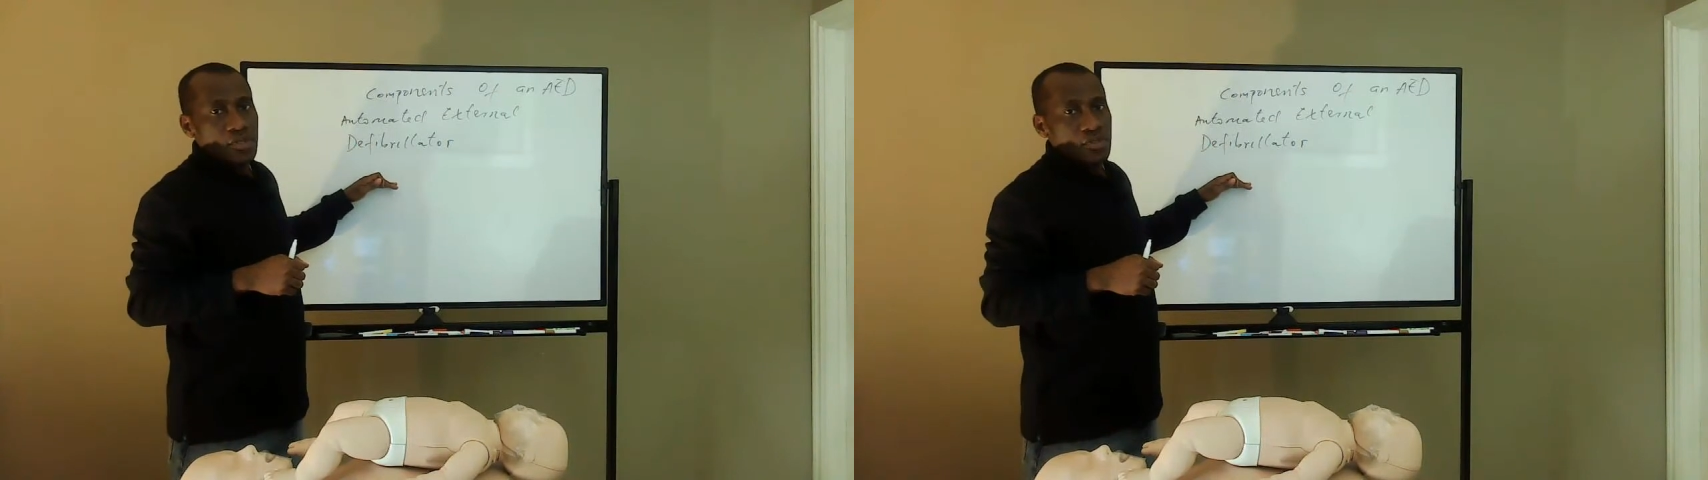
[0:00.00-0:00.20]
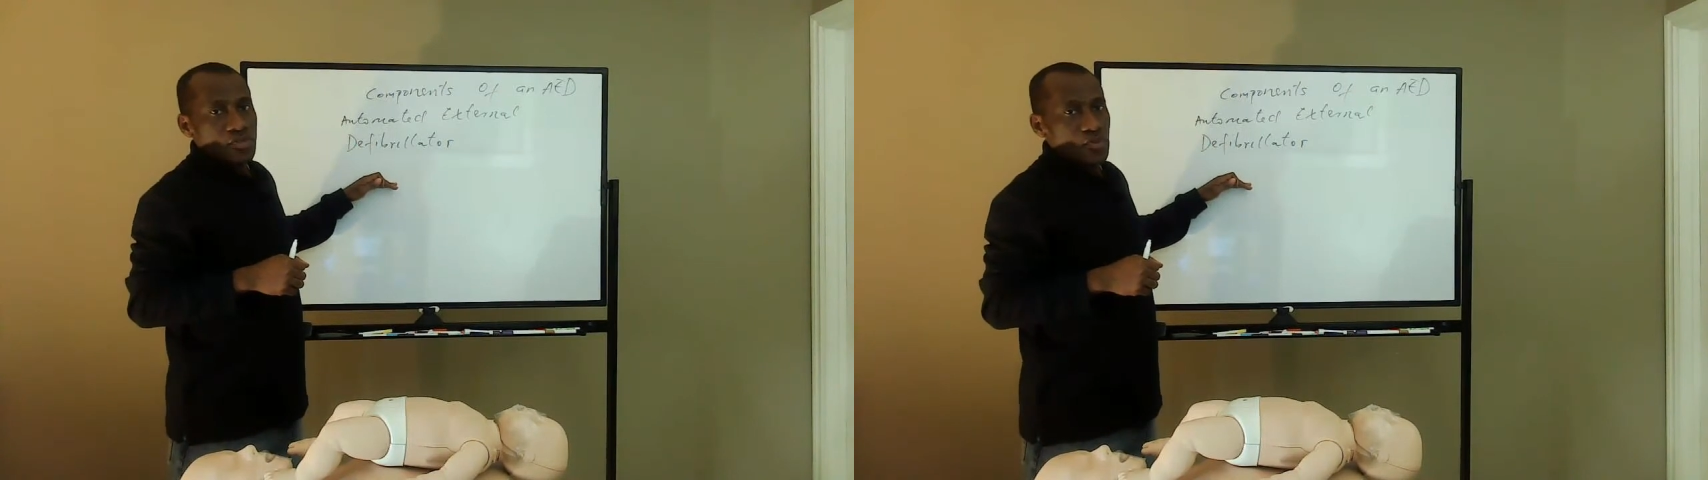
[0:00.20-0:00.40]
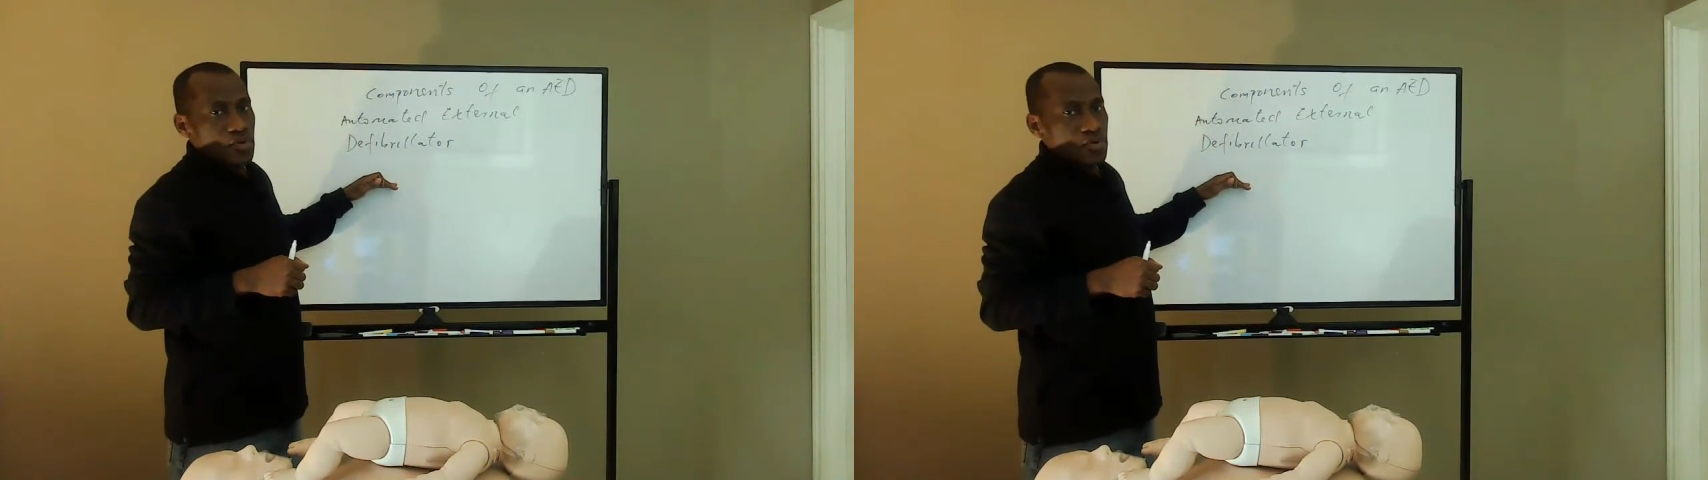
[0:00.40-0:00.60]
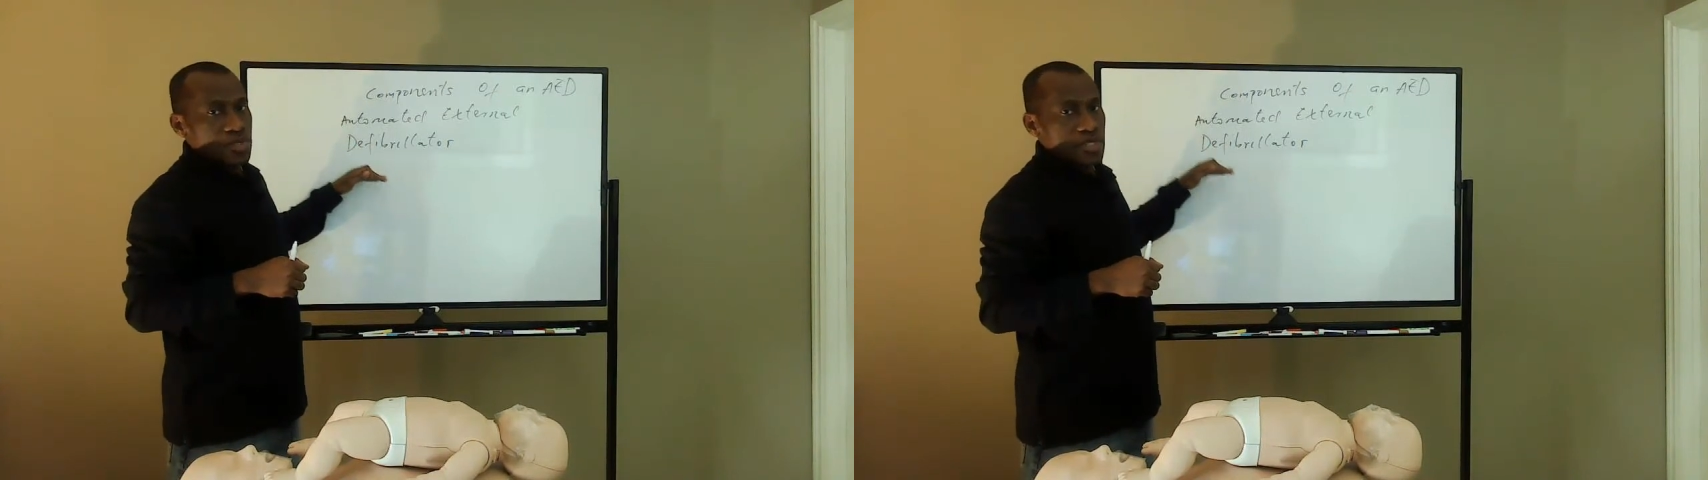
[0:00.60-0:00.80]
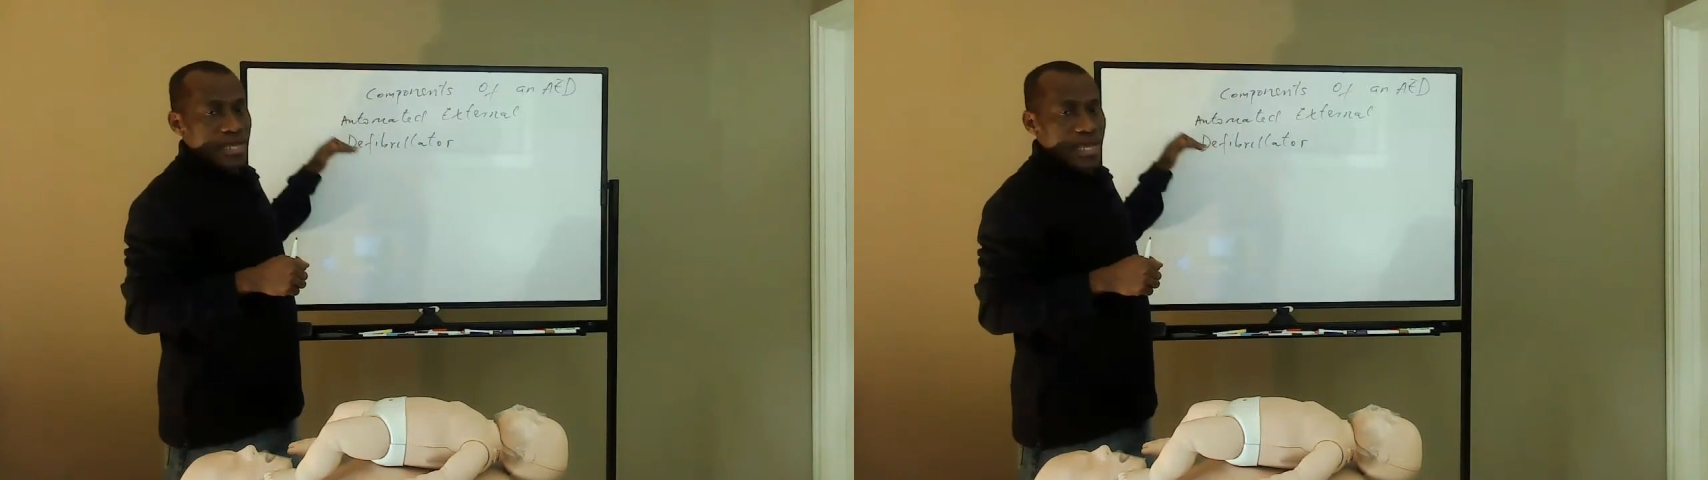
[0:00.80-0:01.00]
So
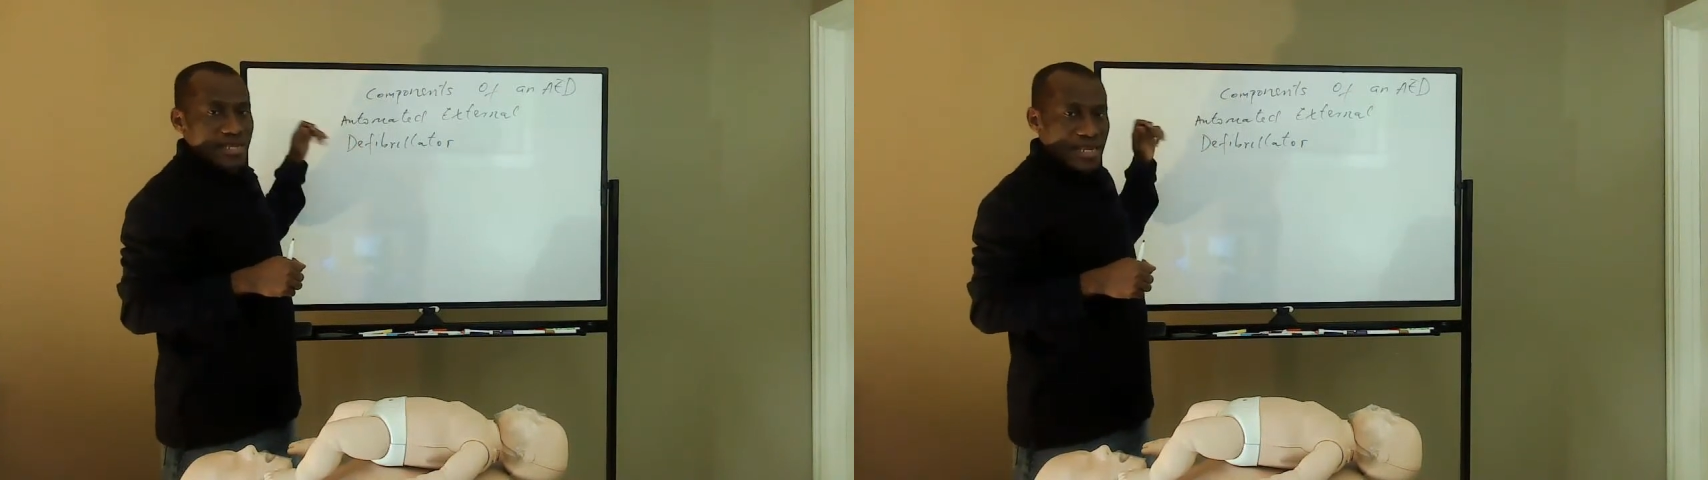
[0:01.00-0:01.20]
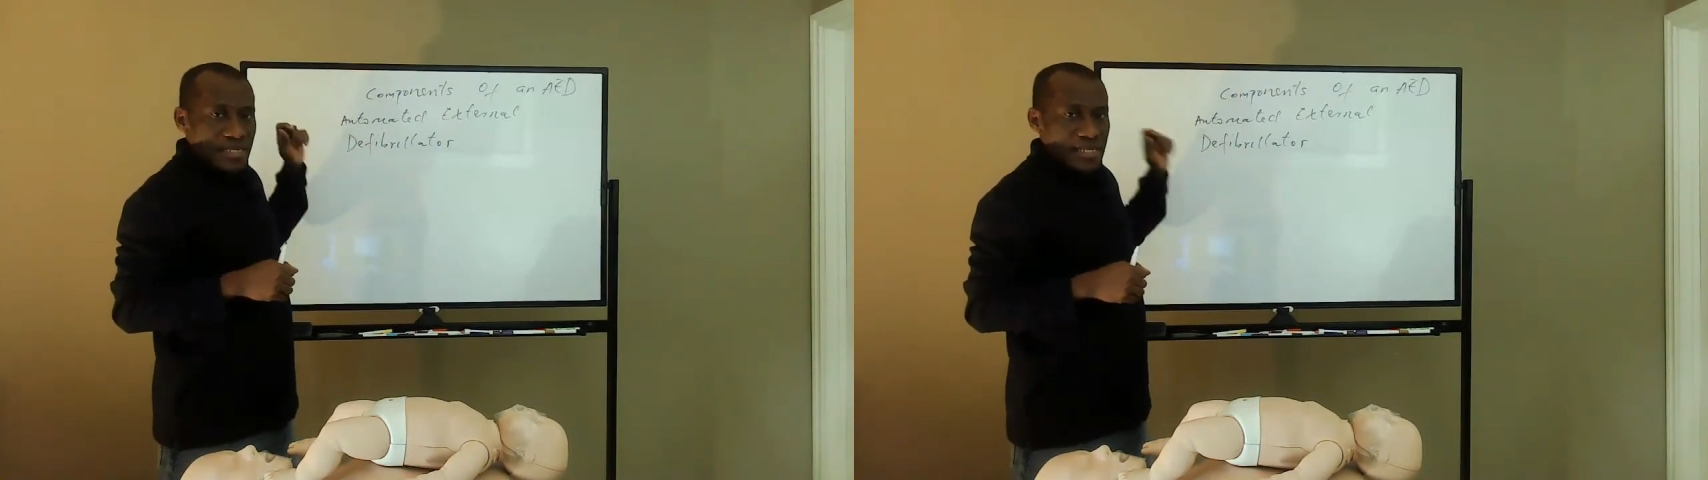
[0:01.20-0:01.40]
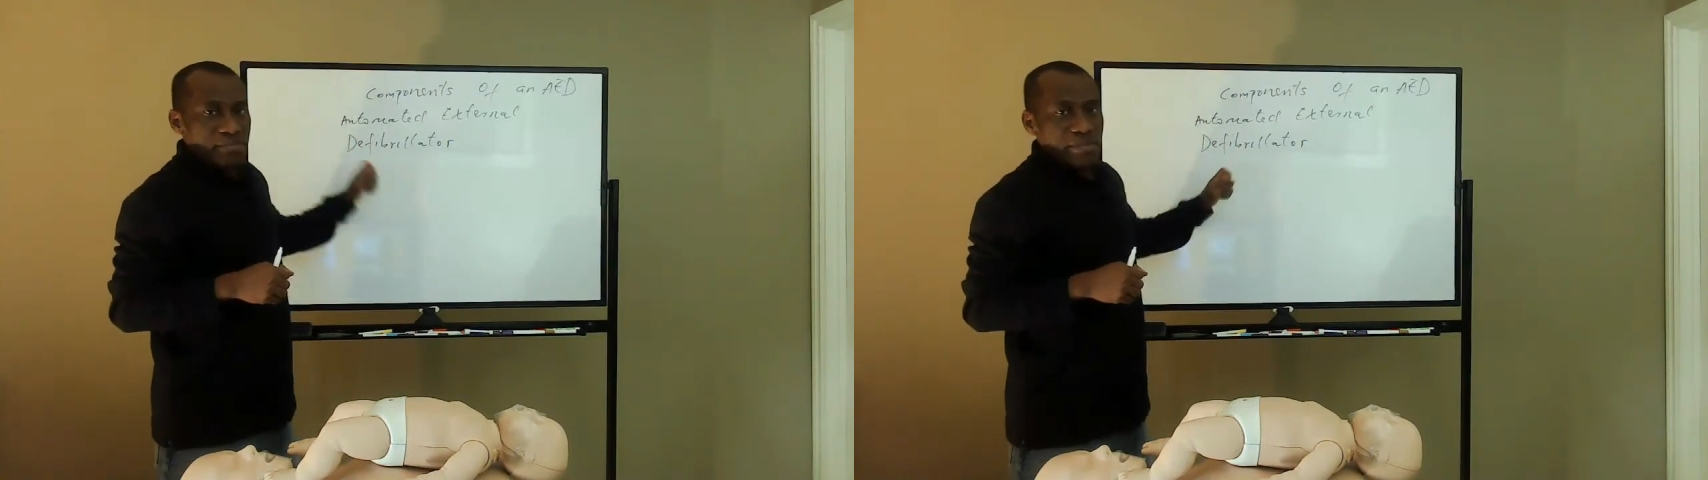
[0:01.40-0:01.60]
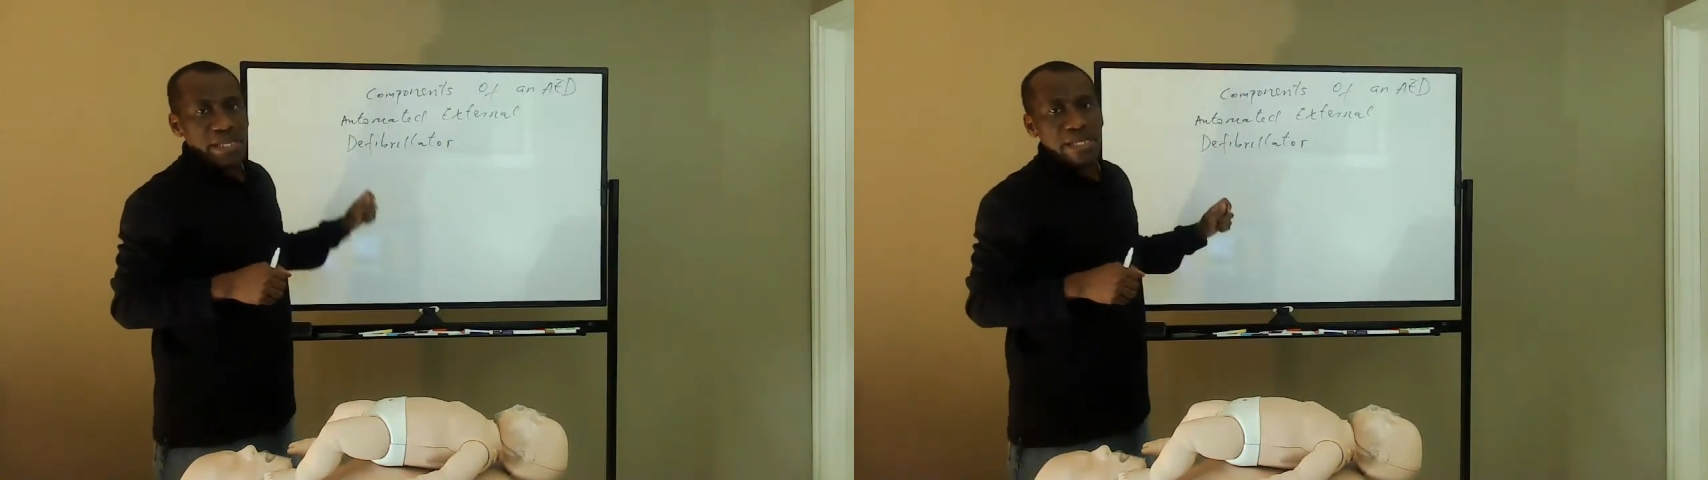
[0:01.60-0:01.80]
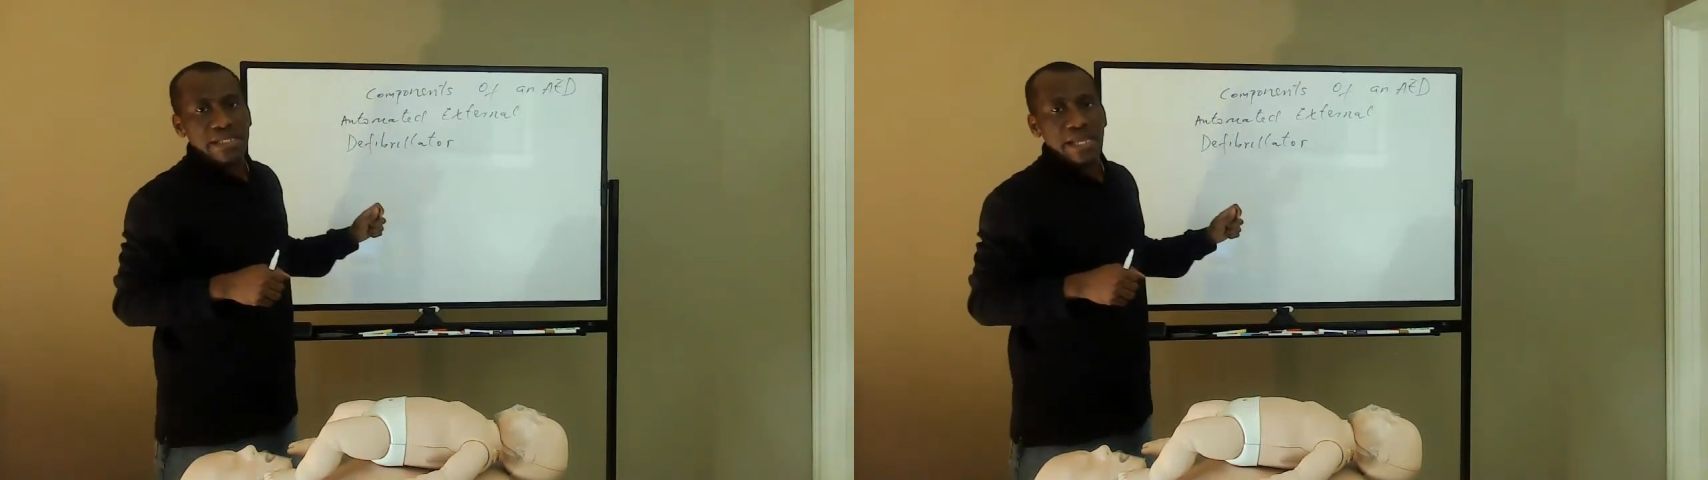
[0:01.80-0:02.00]
it can
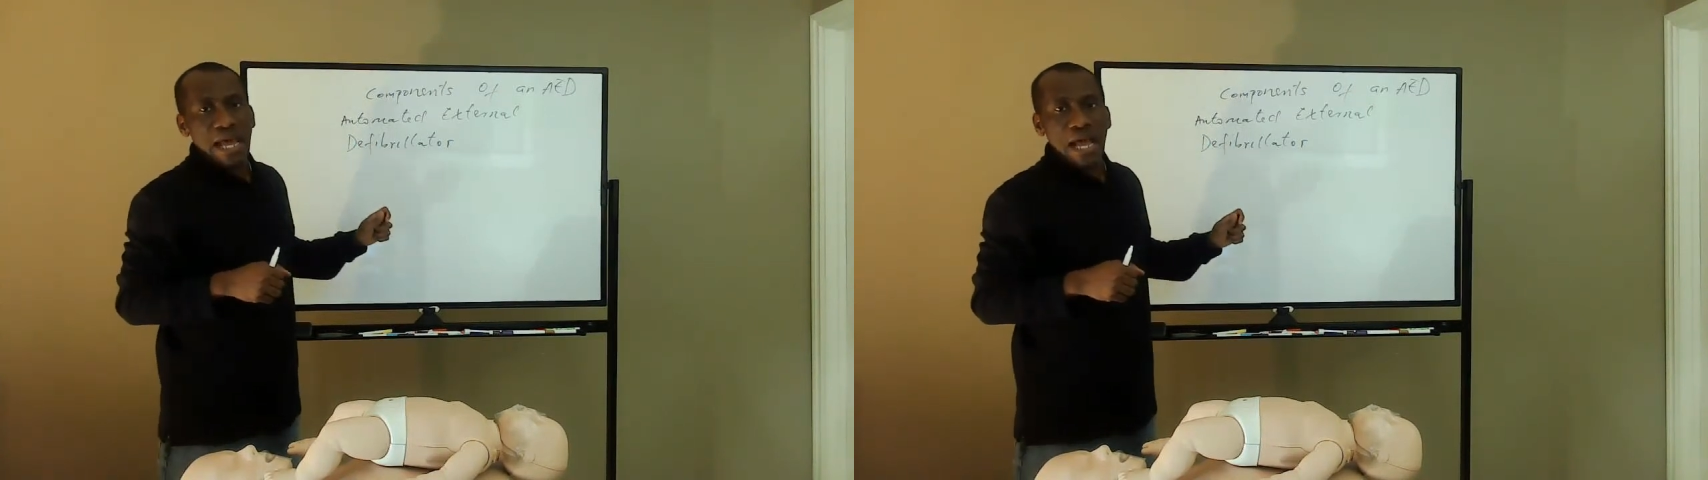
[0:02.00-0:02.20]
eliminate the